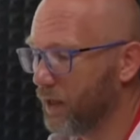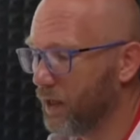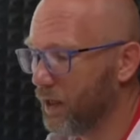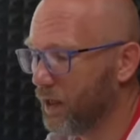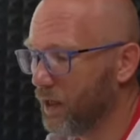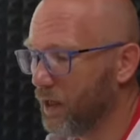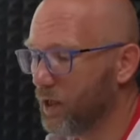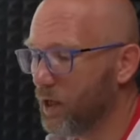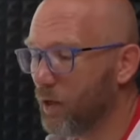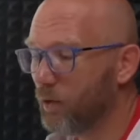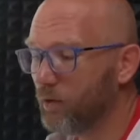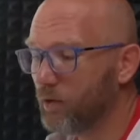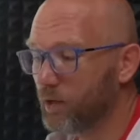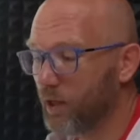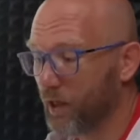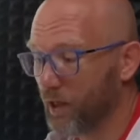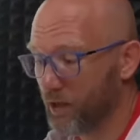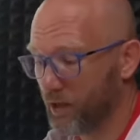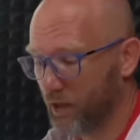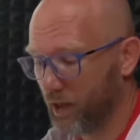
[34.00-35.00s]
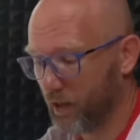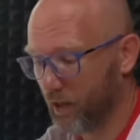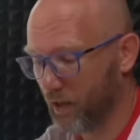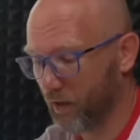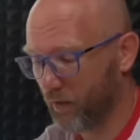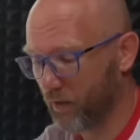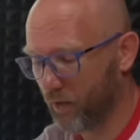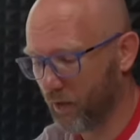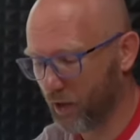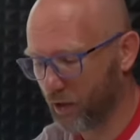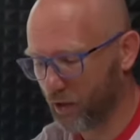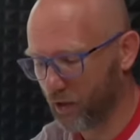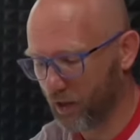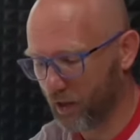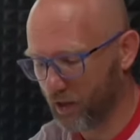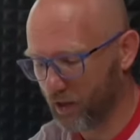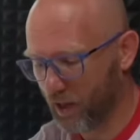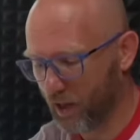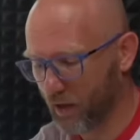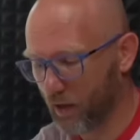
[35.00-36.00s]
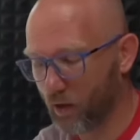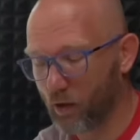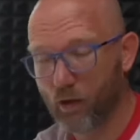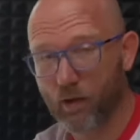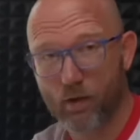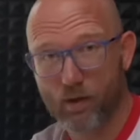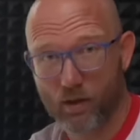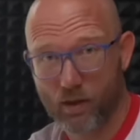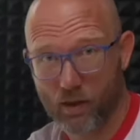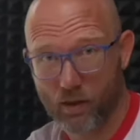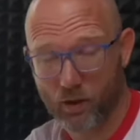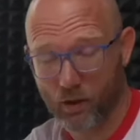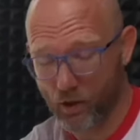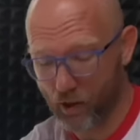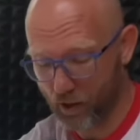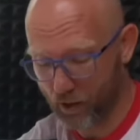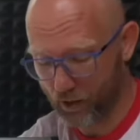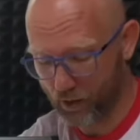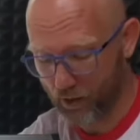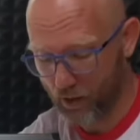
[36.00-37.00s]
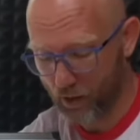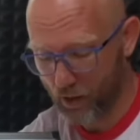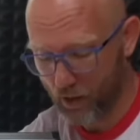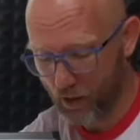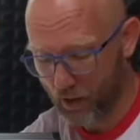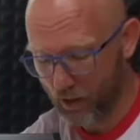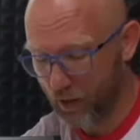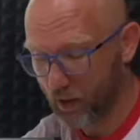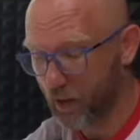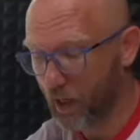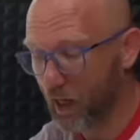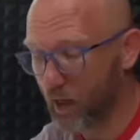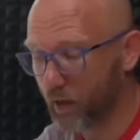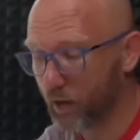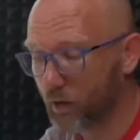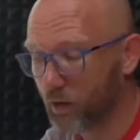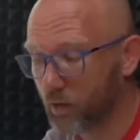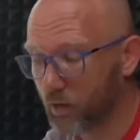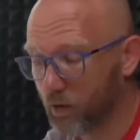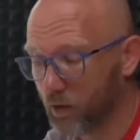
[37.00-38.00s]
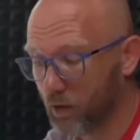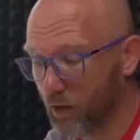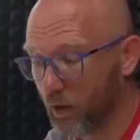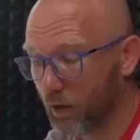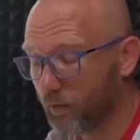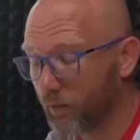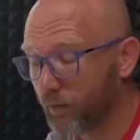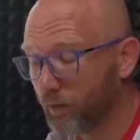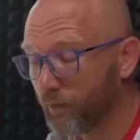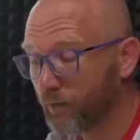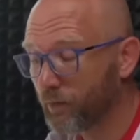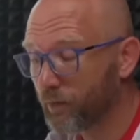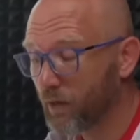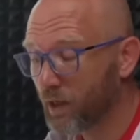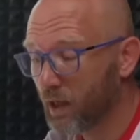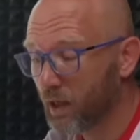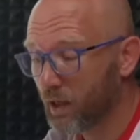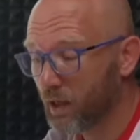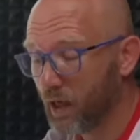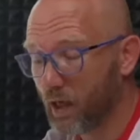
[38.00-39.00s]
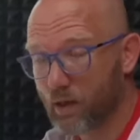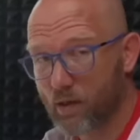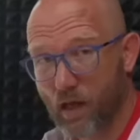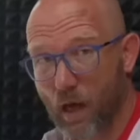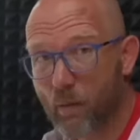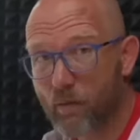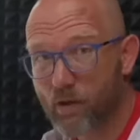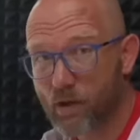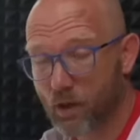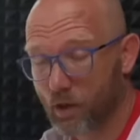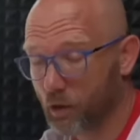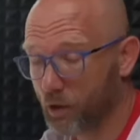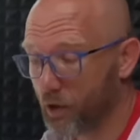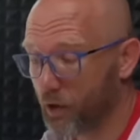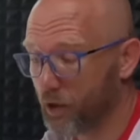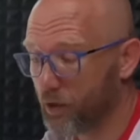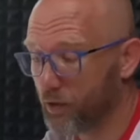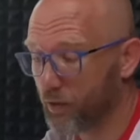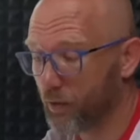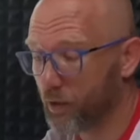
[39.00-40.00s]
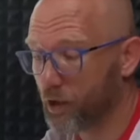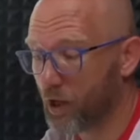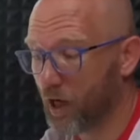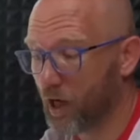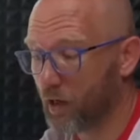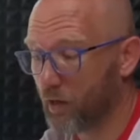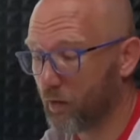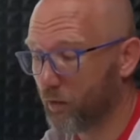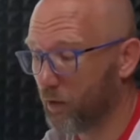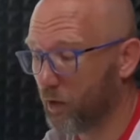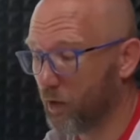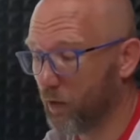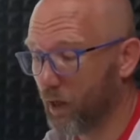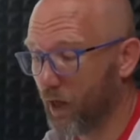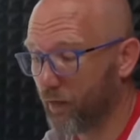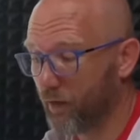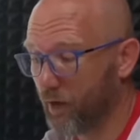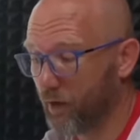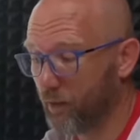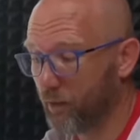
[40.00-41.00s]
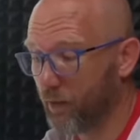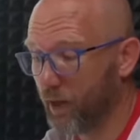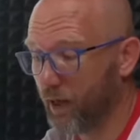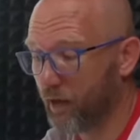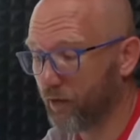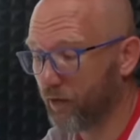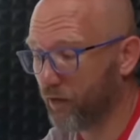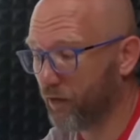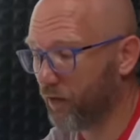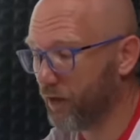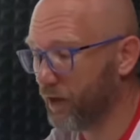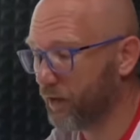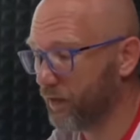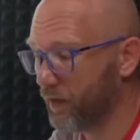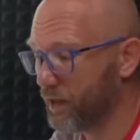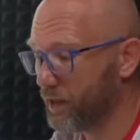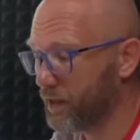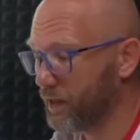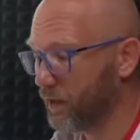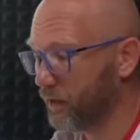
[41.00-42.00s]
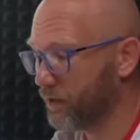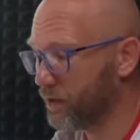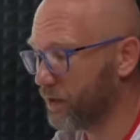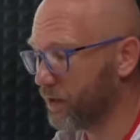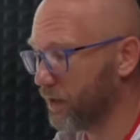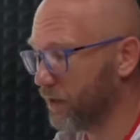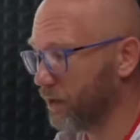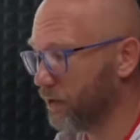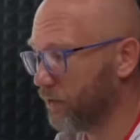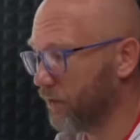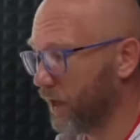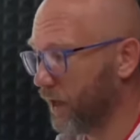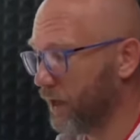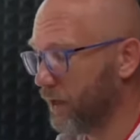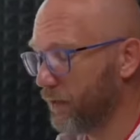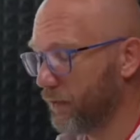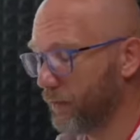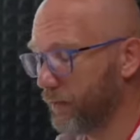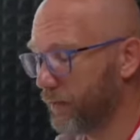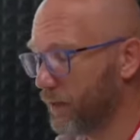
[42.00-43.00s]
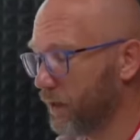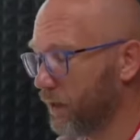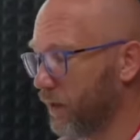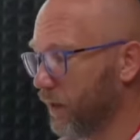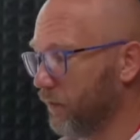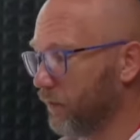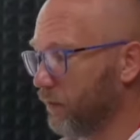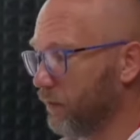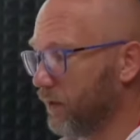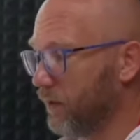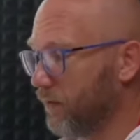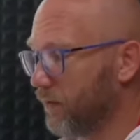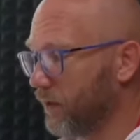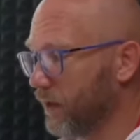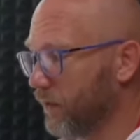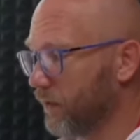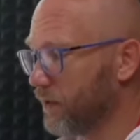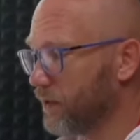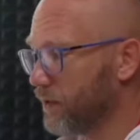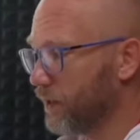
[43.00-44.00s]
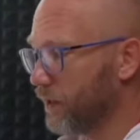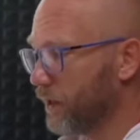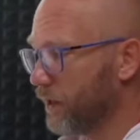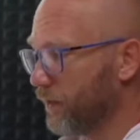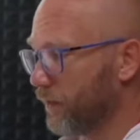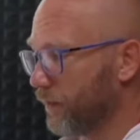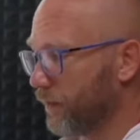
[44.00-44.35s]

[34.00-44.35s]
He noticed that if you actually take all the searches that are in Google, there are some searches which are, have a big frequency of search, right? There would be frequency here.